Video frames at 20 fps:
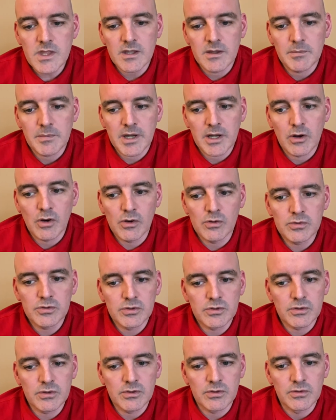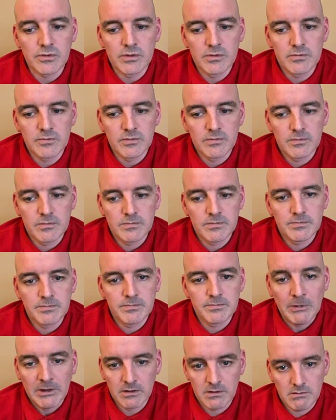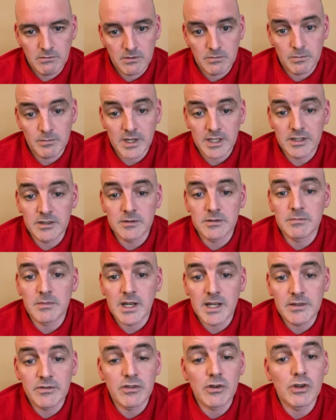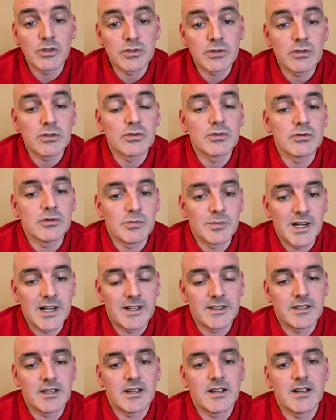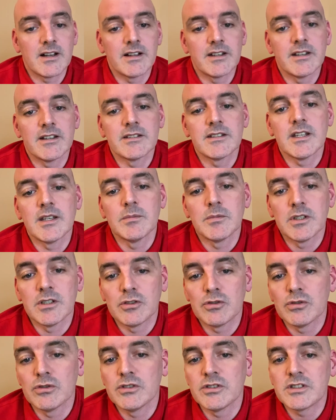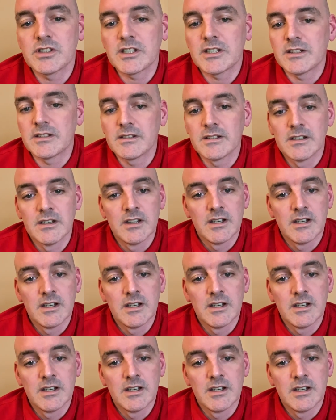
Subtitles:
but also my thoughts got so bad that I attempted suicide